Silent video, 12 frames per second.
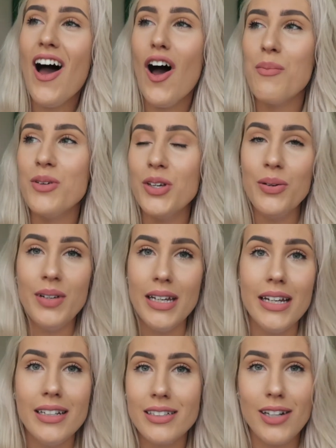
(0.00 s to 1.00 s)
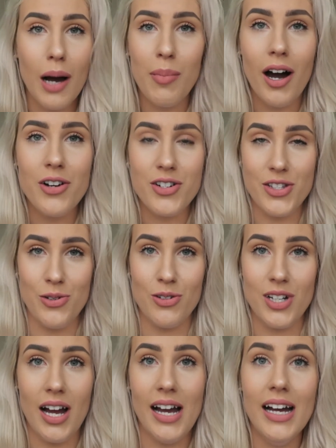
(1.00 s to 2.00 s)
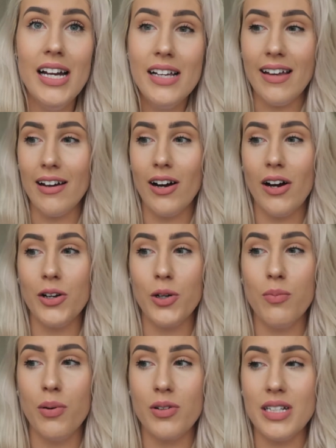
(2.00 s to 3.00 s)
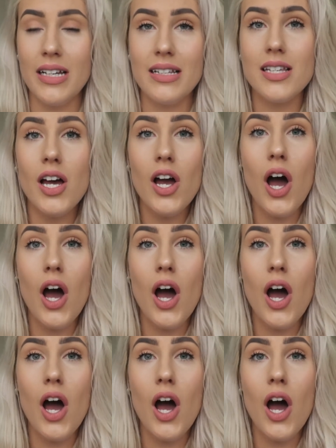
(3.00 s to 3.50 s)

You need carbohydrates in your diet. They are your body's